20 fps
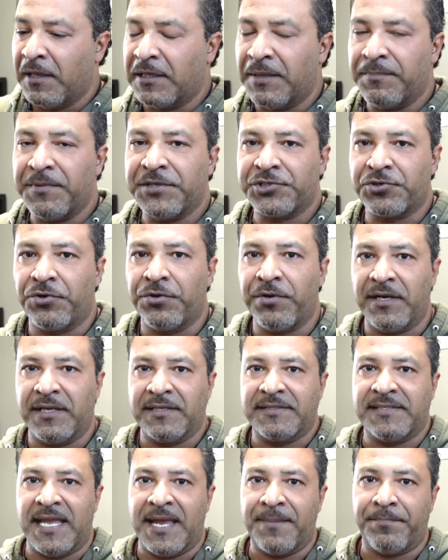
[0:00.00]
Let me show you an
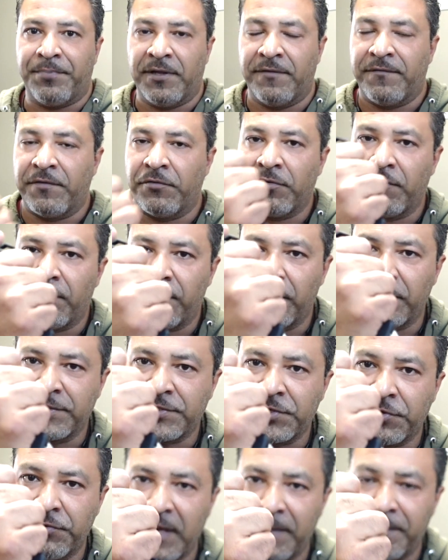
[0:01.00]
example of a reverse
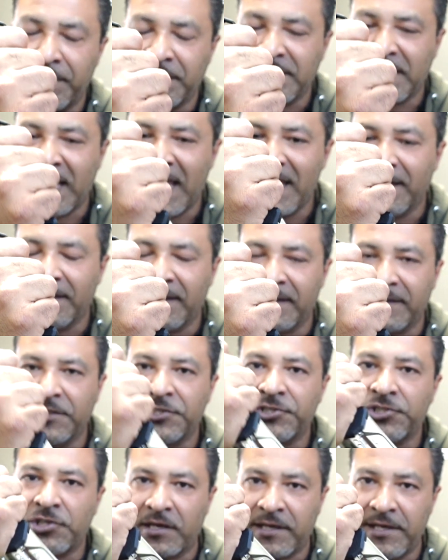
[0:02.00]
grip. It's kind of like the
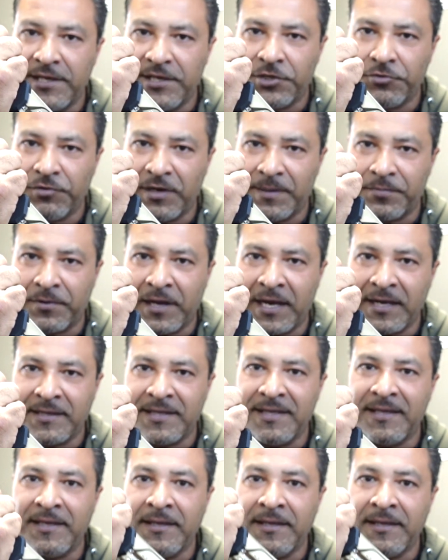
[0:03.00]
Chucky grip, right?